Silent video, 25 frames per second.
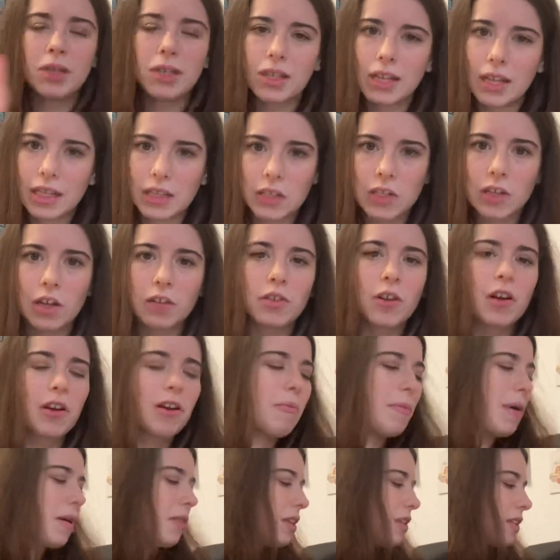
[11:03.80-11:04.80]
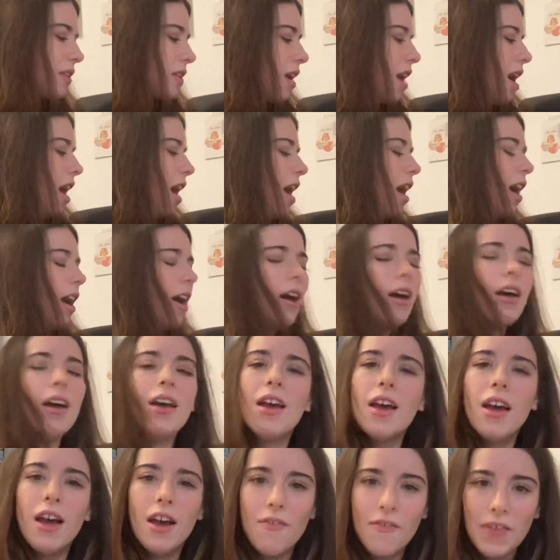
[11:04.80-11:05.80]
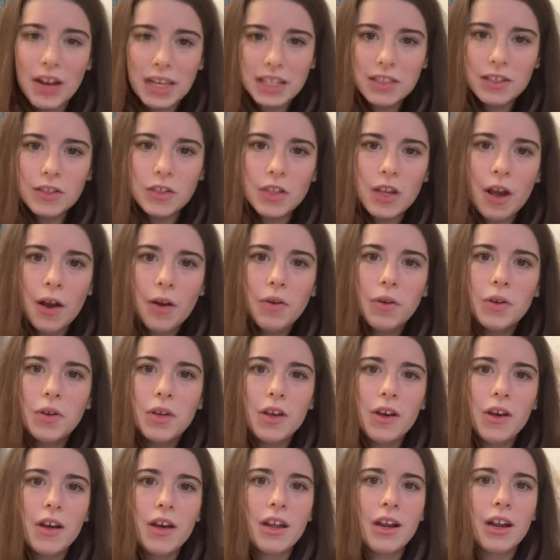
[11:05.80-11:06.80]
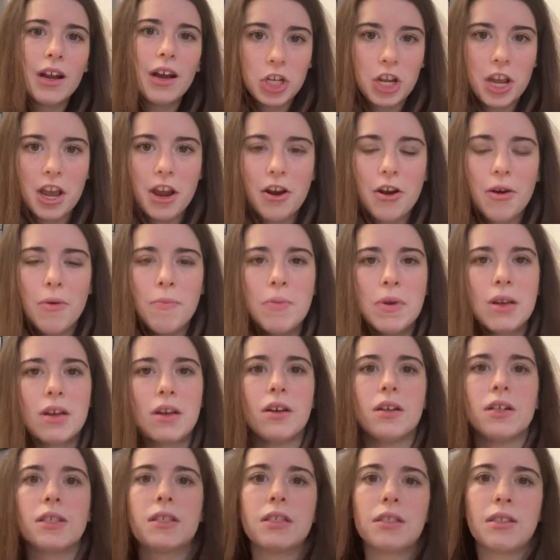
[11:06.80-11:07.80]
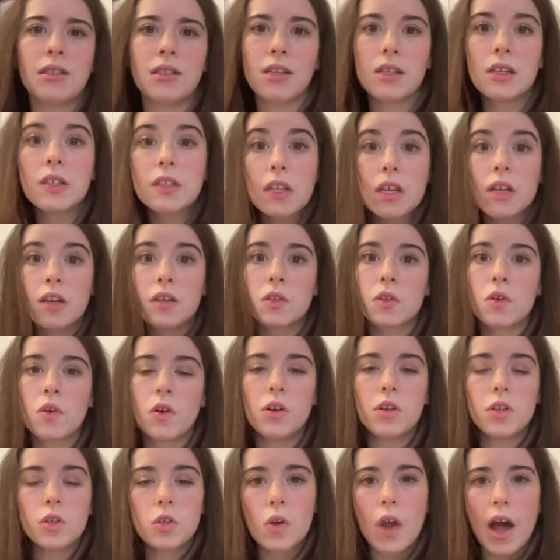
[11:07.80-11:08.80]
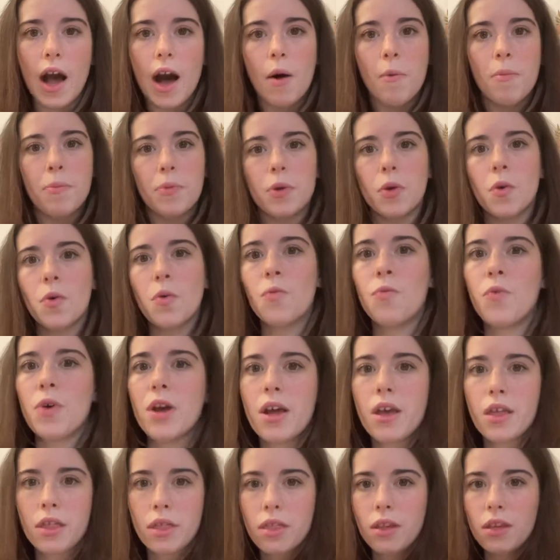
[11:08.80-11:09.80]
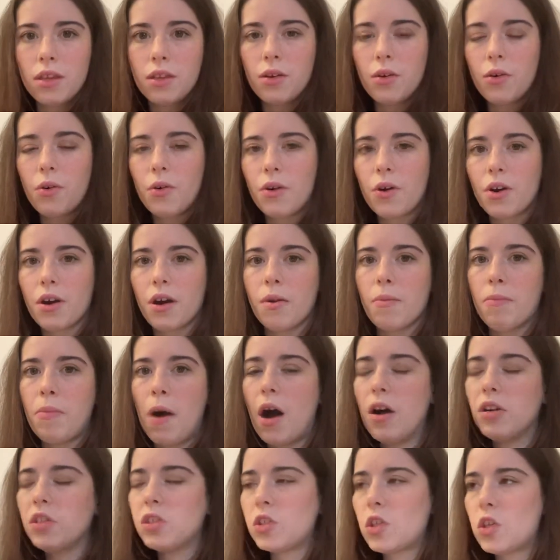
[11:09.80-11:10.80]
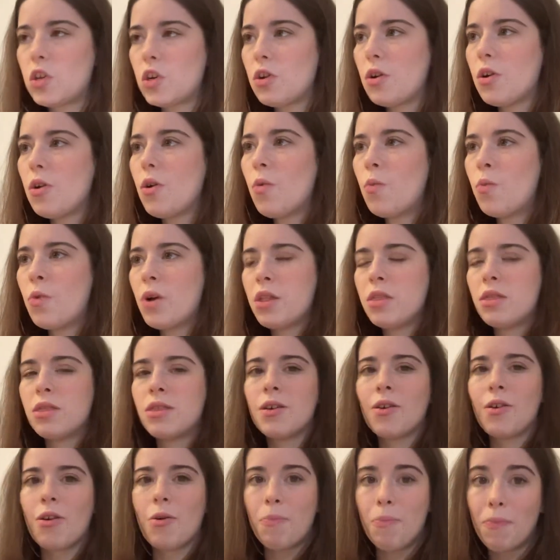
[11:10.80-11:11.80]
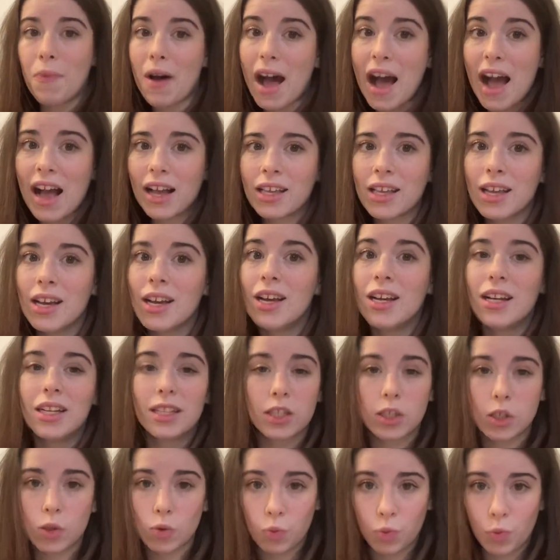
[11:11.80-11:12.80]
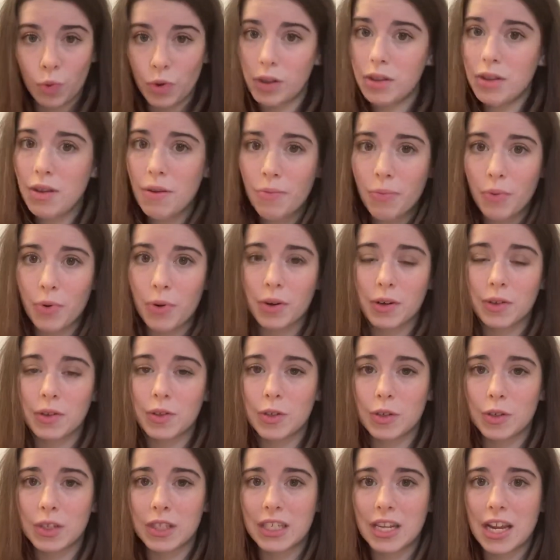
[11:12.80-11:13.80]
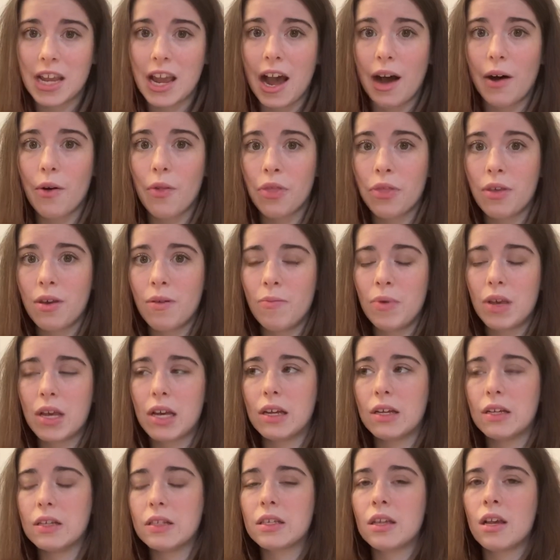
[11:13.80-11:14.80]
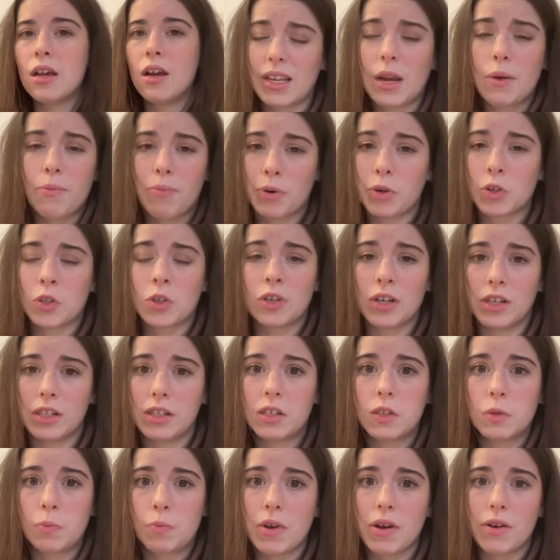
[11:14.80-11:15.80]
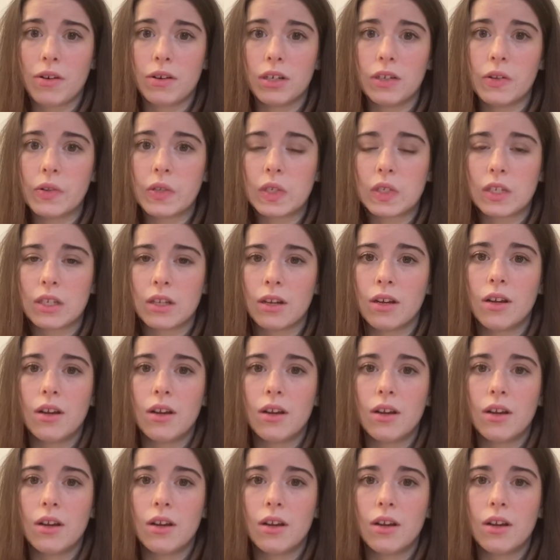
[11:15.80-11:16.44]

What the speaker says: let's not talk about this. Invest in some good chair because this is going to help you with your posture, with your back. It's really important to stay healthy because personal experience,